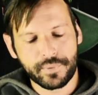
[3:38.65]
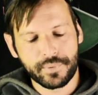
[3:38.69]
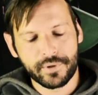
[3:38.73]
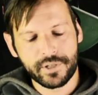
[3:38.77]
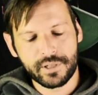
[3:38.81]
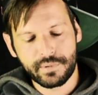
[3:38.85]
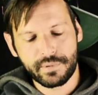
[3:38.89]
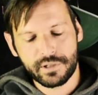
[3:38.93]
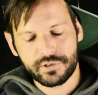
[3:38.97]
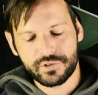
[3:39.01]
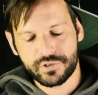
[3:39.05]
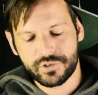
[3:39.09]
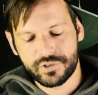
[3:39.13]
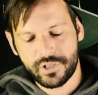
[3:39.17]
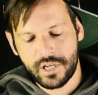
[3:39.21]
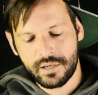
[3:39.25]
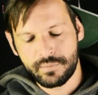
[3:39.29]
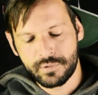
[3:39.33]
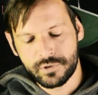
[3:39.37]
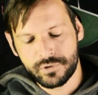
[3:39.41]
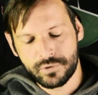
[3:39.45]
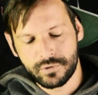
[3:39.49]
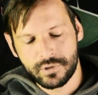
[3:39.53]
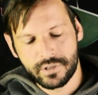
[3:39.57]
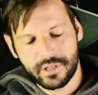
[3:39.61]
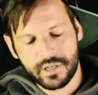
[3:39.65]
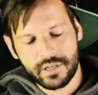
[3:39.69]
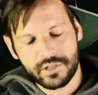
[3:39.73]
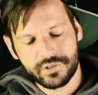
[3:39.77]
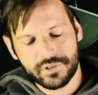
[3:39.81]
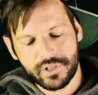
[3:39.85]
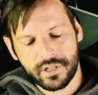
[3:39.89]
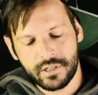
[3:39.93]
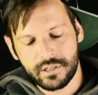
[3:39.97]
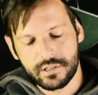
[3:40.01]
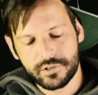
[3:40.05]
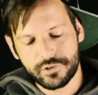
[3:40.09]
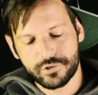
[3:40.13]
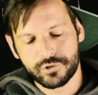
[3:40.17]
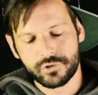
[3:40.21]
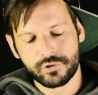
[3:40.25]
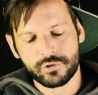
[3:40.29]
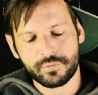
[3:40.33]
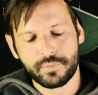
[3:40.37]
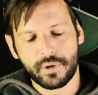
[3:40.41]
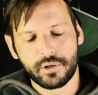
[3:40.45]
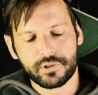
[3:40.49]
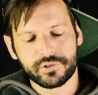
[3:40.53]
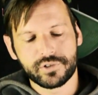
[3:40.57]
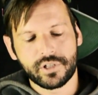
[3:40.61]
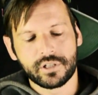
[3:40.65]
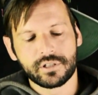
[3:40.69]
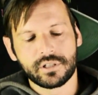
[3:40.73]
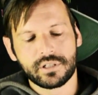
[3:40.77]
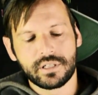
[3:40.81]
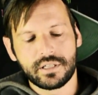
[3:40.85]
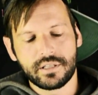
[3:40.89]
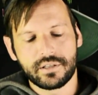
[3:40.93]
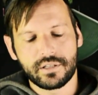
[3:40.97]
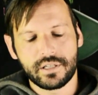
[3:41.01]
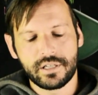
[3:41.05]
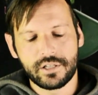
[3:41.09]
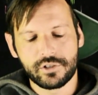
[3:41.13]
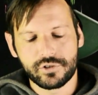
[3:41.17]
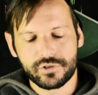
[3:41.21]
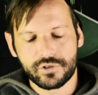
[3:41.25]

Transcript: pretty much the same as all the SLs, 2 bolts underneath each,